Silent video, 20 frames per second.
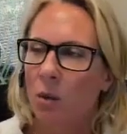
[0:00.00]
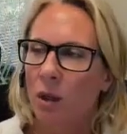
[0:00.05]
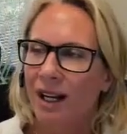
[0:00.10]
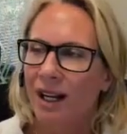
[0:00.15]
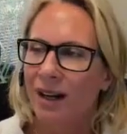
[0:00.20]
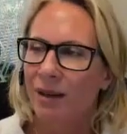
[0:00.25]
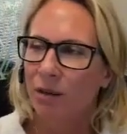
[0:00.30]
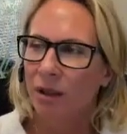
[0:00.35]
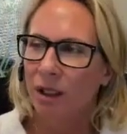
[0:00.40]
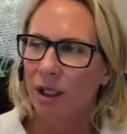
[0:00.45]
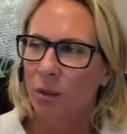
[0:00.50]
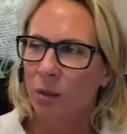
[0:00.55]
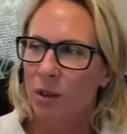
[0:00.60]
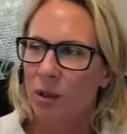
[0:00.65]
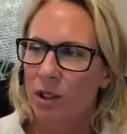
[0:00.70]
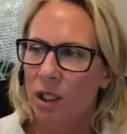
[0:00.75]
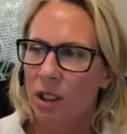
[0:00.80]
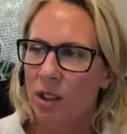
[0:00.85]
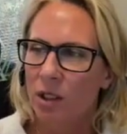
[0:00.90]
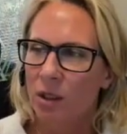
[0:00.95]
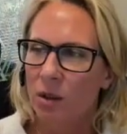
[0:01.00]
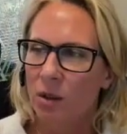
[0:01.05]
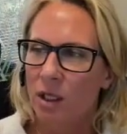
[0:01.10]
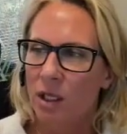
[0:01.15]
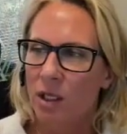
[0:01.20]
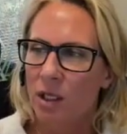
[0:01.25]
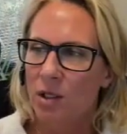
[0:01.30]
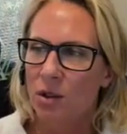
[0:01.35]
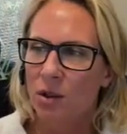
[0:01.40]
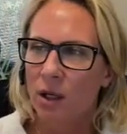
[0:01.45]
what? I really wish I knew
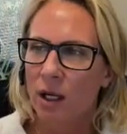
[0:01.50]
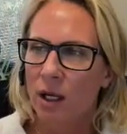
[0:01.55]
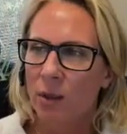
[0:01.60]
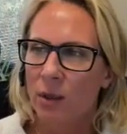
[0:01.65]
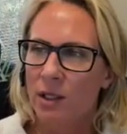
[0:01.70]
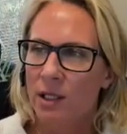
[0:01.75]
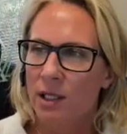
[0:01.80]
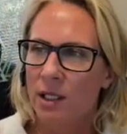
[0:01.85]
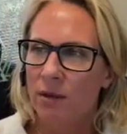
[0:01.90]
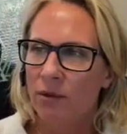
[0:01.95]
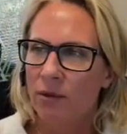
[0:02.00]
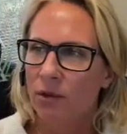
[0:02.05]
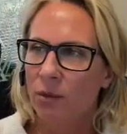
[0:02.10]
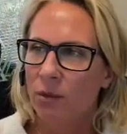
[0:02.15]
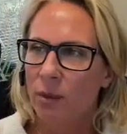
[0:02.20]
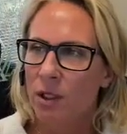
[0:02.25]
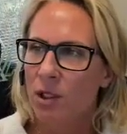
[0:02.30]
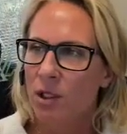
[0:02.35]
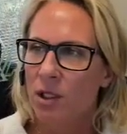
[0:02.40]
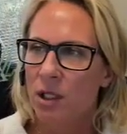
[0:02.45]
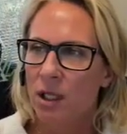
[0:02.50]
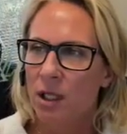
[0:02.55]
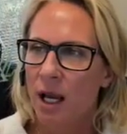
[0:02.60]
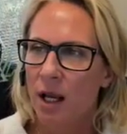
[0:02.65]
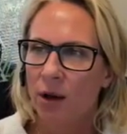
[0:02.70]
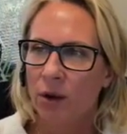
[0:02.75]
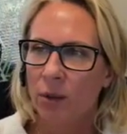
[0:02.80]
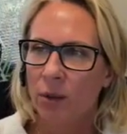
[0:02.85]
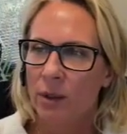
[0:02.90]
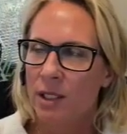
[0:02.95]
this, or what's the information to
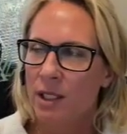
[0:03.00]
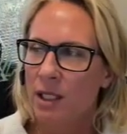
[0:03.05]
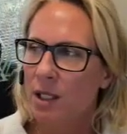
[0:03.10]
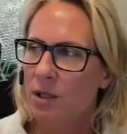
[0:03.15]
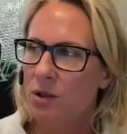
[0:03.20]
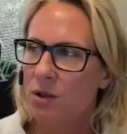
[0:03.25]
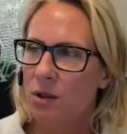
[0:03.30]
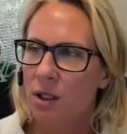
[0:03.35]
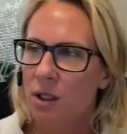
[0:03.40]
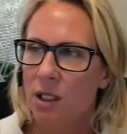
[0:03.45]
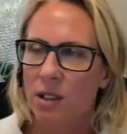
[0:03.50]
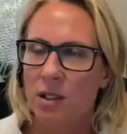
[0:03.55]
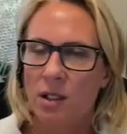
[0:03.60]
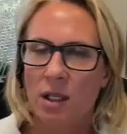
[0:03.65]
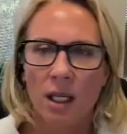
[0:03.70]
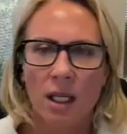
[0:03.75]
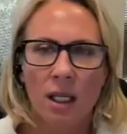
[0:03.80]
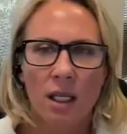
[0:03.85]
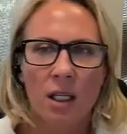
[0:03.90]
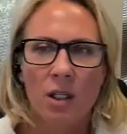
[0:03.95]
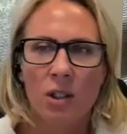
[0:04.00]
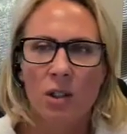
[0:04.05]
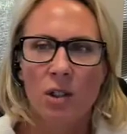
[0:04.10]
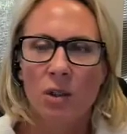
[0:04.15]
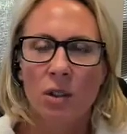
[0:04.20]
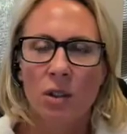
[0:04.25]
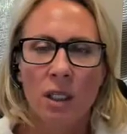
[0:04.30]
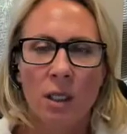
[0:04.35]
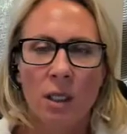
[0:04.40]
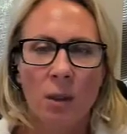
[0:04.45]
that, or what's the answer to this?
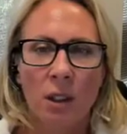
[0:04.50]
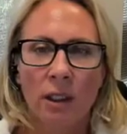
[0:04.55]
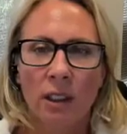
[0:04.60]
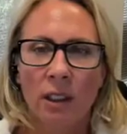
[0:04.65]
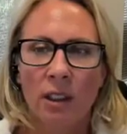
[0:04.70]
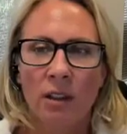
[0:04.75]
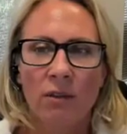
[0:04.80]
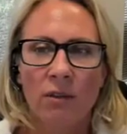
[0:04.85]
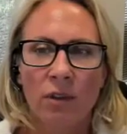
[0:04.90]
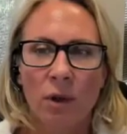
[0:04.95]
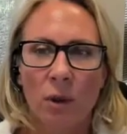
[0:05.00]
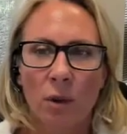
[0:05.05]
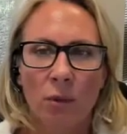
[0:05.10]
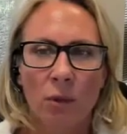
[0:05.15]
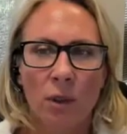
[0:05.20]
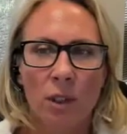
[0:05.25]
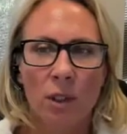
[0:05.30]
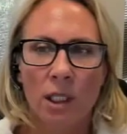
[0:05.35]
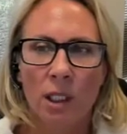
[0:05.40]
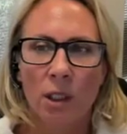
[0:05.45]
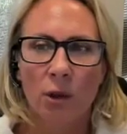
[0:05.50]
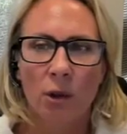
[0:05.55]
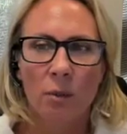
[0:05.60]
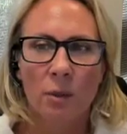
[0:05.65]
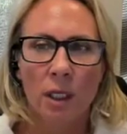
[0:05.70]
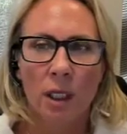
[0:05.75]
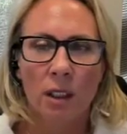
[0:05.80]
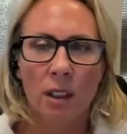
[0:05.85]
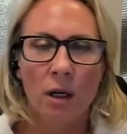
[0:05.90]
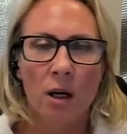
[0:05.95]
Shoot an email to
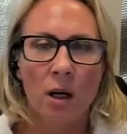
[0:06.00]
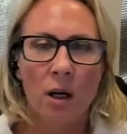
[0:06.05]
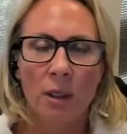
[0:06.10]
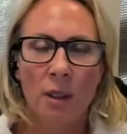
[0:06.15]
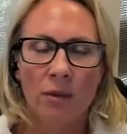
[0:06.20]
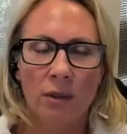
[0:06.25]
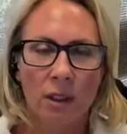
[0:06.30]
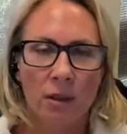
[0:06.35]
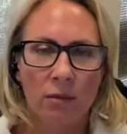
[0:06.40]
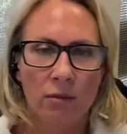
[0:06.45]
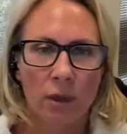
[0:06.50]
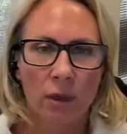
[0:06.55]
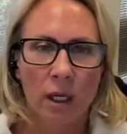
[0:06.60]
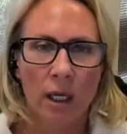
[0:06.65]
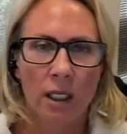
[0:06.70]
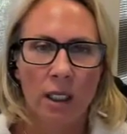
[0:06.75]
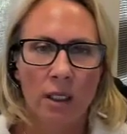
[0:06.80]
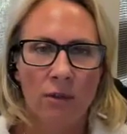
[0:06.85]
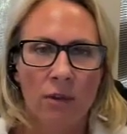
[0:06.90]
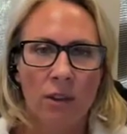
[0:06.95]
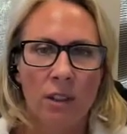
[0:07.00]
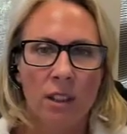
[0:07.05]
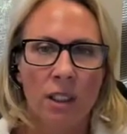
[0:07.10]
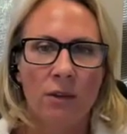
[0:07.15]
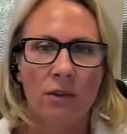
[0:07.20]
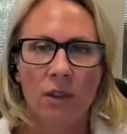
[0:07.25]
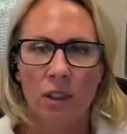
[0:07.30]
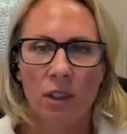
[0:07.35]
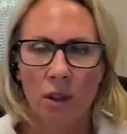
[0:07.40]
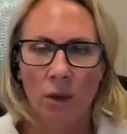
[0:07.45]
info@ridgelendinggroup.com even, right?
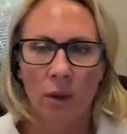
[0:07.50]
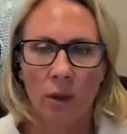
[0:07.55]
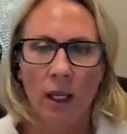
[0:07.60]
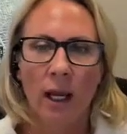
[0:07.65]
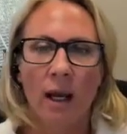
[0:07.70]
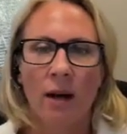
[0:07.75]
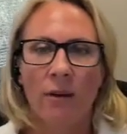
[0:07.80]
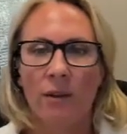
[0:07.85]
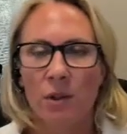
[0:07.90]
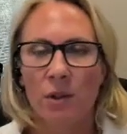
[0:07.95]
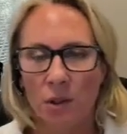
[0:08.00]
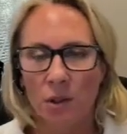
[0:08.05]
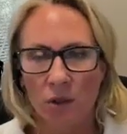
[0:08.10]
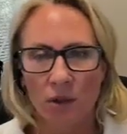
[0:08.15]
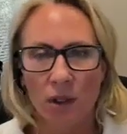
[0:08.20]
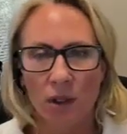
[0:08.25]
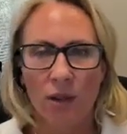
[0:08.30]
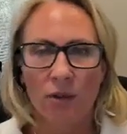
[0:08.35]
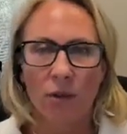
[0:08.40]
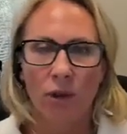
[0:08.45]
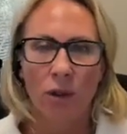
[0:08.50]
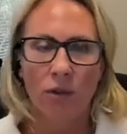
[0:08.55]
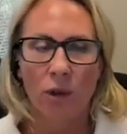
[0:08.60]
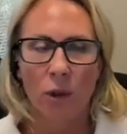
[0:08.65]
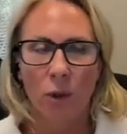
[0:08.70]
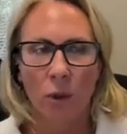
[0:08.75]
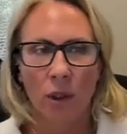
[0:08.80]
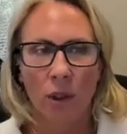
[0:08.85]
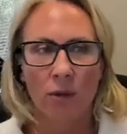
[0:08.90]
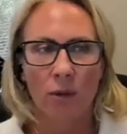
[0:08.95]
If you don't have the survey in front of you or